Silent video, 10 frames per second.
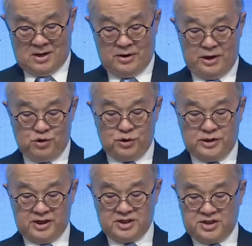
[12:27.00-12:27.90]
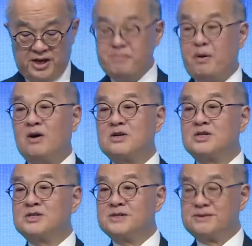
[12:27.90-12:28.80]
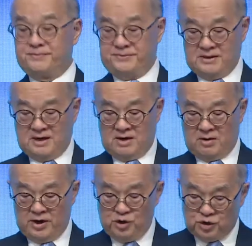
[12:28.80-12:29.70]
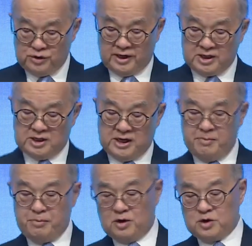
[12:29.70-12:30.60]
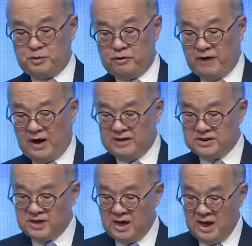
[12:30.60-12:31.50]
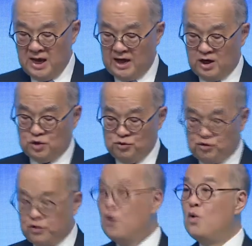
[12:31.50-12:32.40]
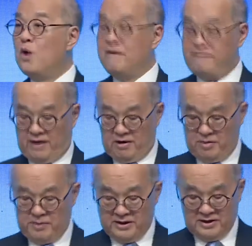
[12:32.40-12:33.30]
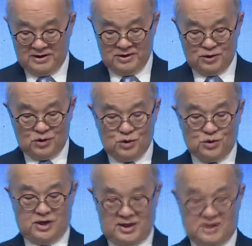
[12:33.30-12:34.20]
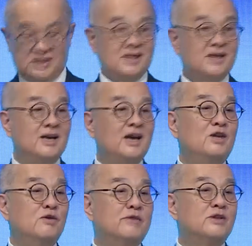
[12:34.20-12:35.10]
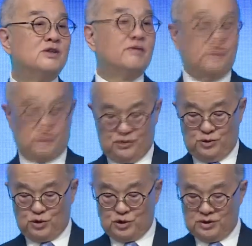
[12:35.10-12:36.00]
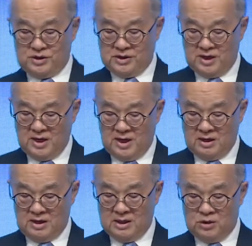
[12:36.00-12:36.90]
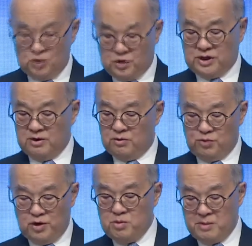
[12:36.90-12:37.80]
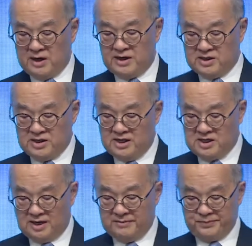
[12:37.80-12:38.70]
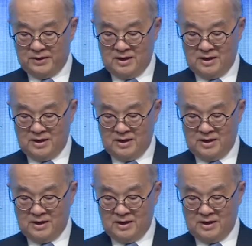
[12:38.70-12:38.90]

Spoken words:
On InsurTech Sandbox, our InsurTech Sandbox provides a control environment to test innovative solutions using real market data.